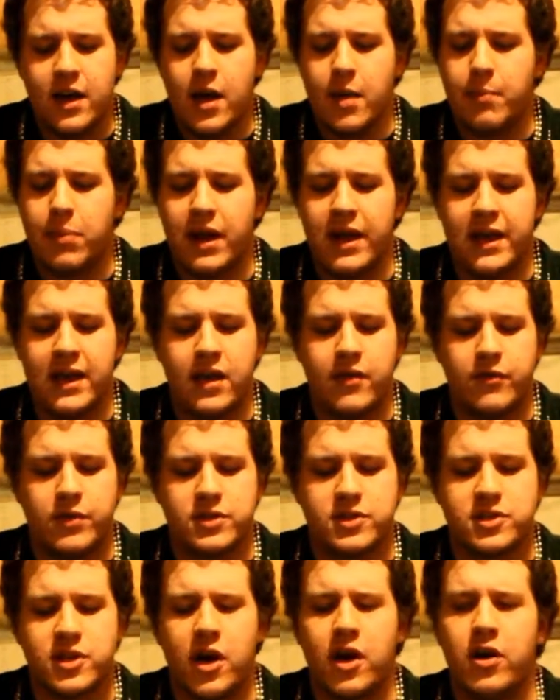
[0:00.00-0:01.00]
Play every
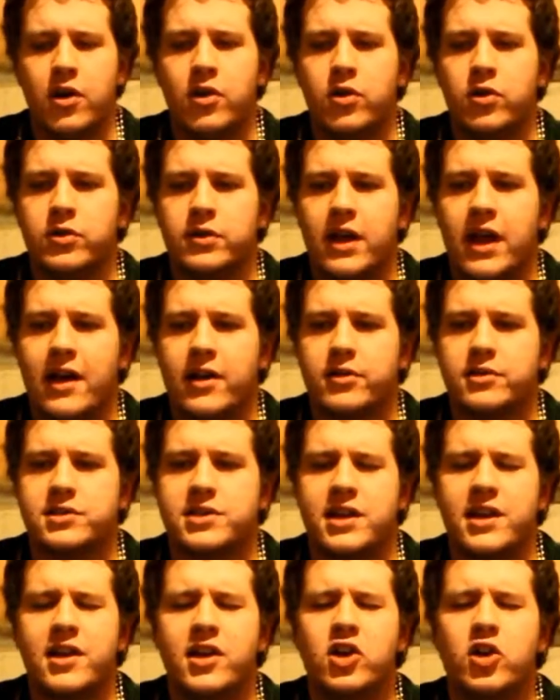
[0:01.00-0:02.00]
song that'll
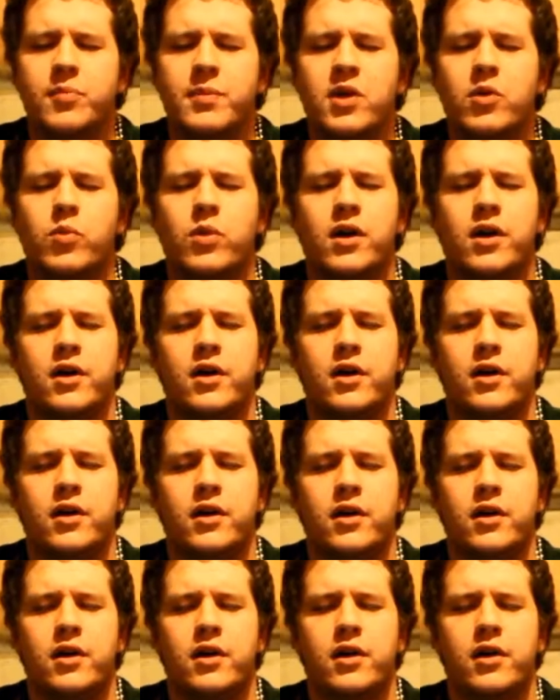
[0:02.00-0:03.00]
tell me
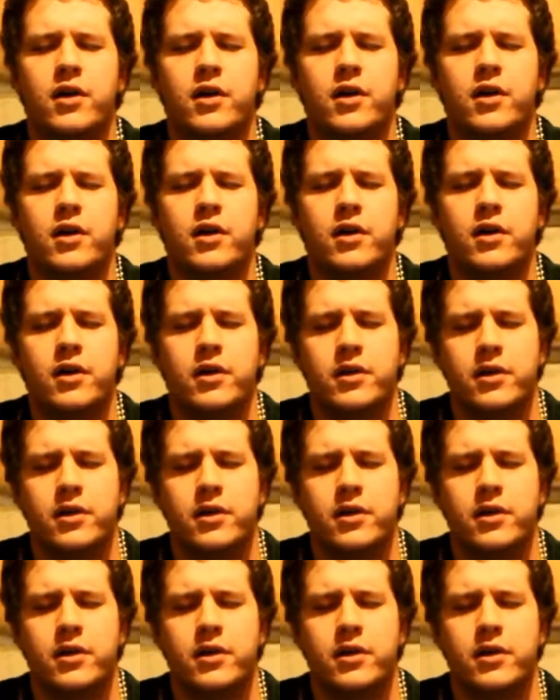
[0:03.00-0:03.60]
what